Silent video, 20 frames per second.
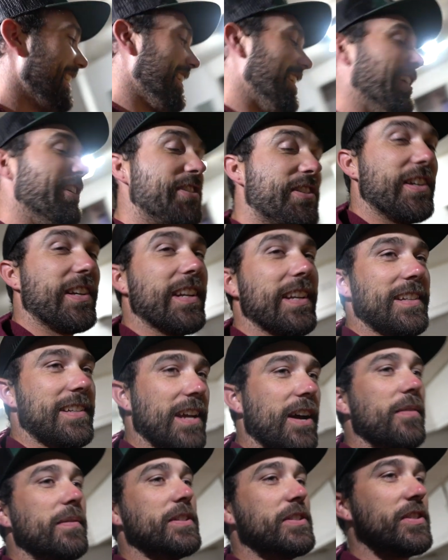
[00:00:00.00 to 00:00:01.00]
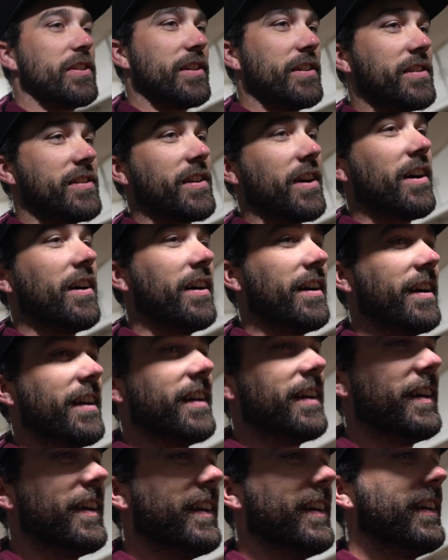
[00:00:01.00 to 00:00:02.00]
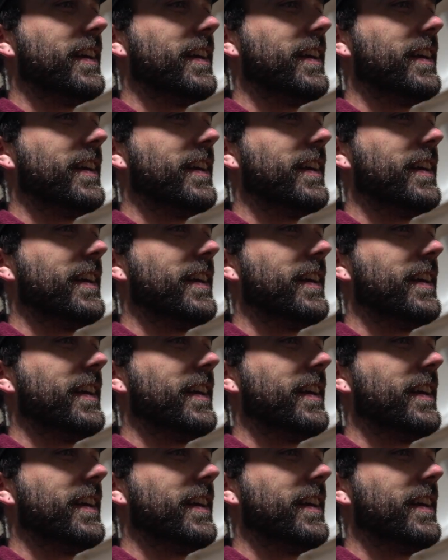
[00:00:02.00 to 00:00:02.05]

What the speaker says: No, she did tell me she saw it.